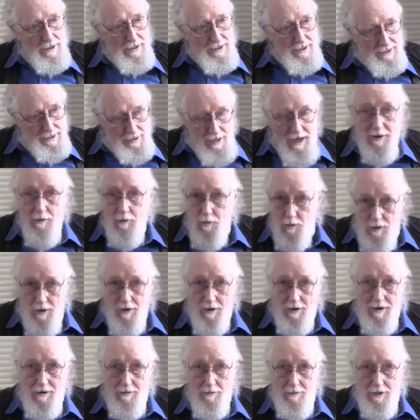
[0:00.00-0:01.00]
did not
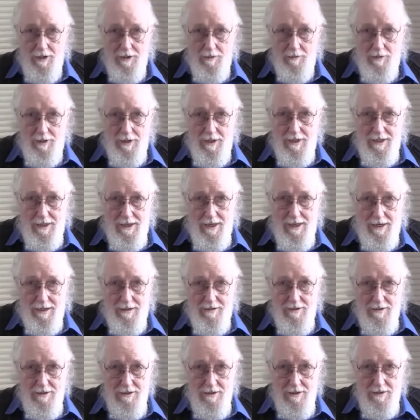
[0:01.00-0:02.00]
work when it went
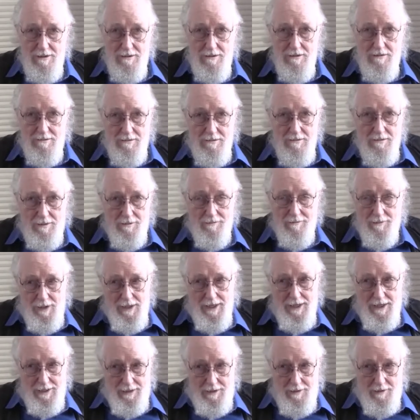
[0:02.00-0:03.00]
in-house,
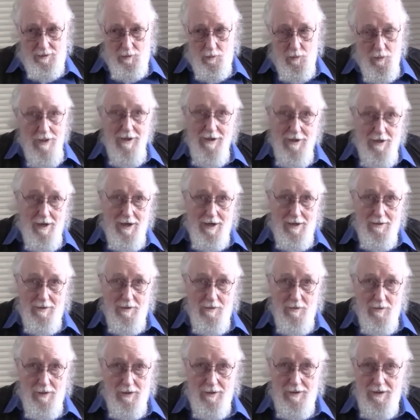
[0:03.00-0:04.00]
and it would not
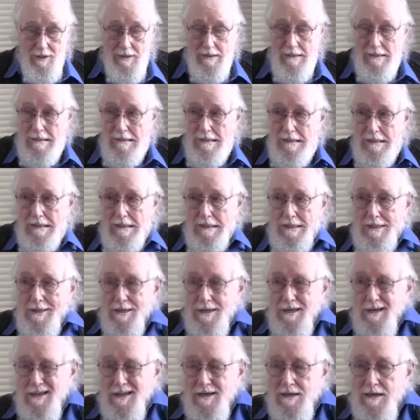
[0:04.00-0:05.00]
work.
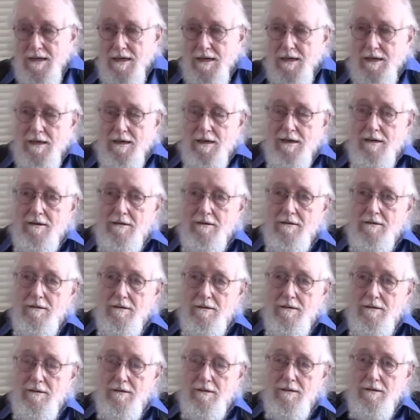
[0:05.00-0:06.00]
Uh,
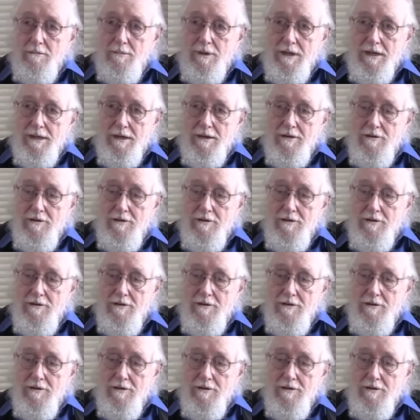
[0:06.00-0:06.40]
but